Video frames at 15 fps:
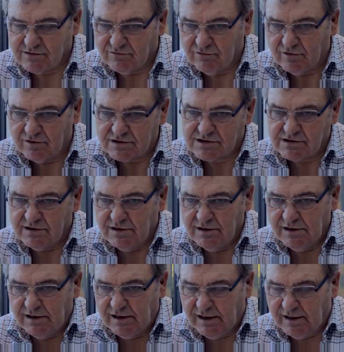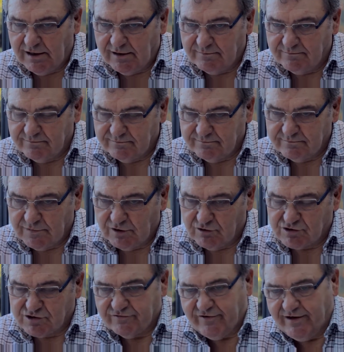to what
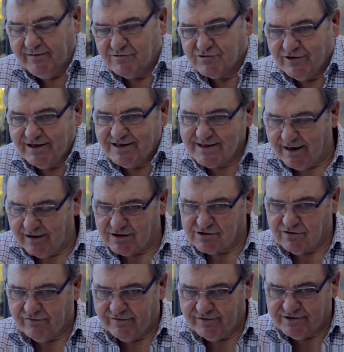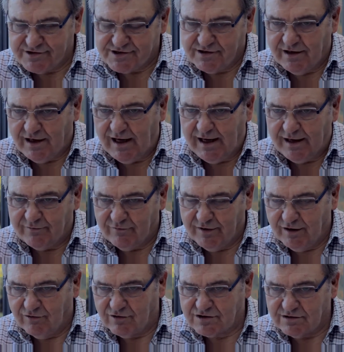Ultraframe's retailers offered us, and we
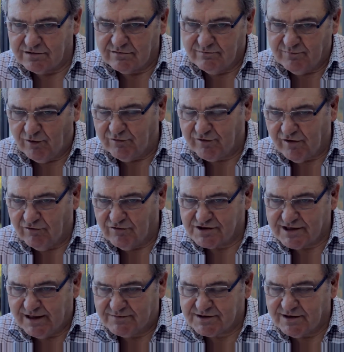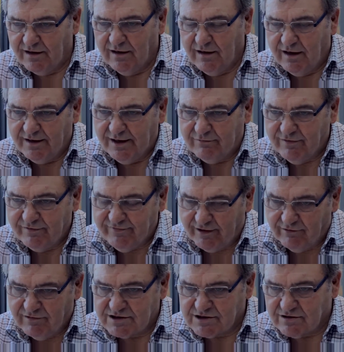looked at both concepts, and then we
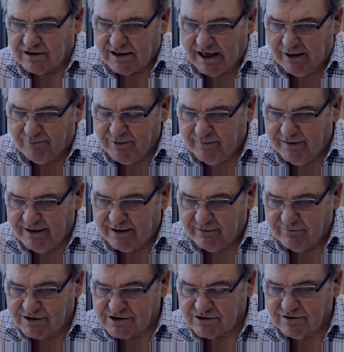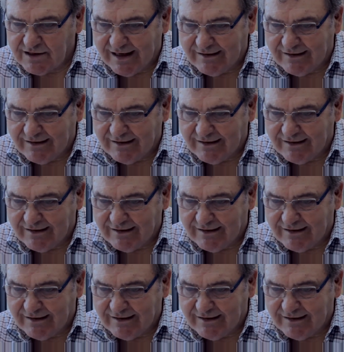felt we struck a happy medium. We stuck